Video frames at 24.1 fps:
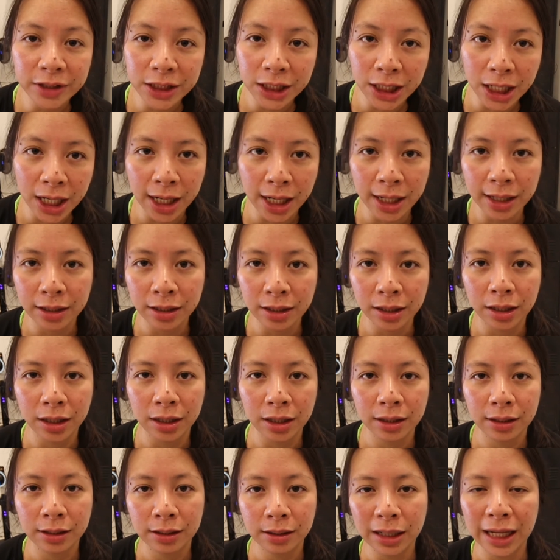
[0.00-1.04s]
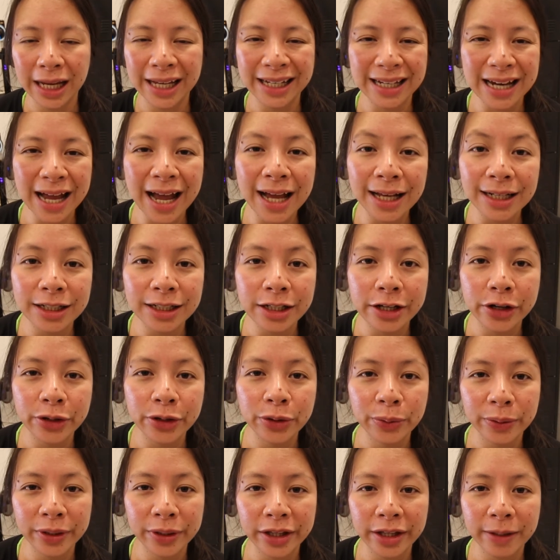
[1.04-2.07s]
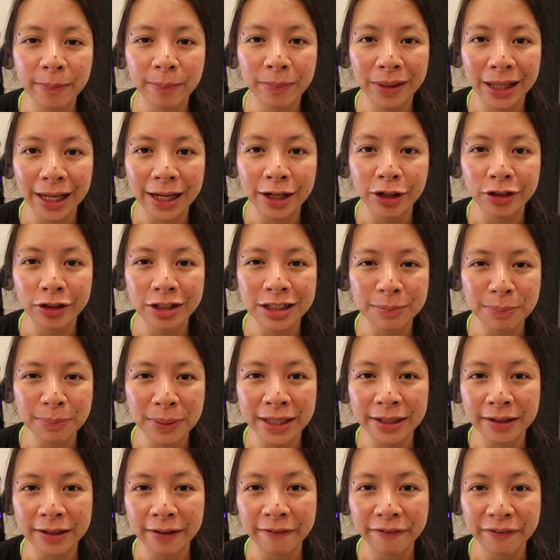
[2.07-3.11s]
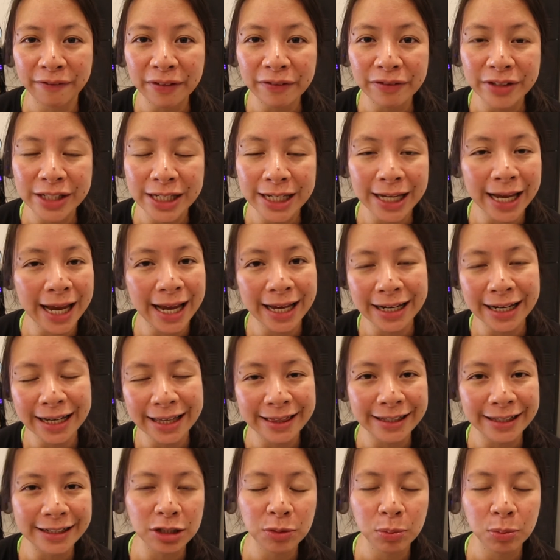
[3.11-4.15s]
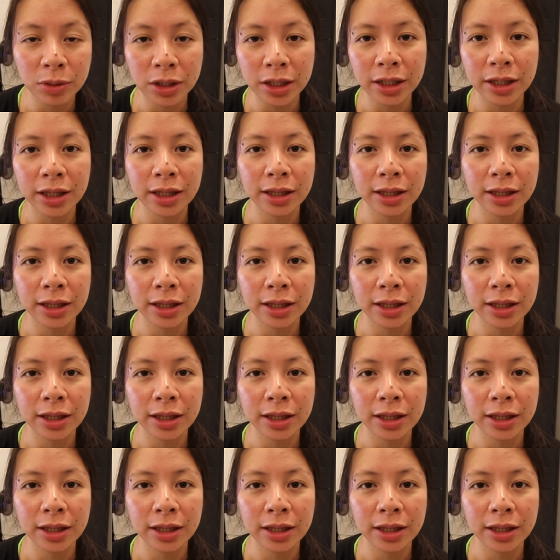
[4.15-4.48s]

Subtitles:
KD, and I didn't really plan on spending 50 KD this month,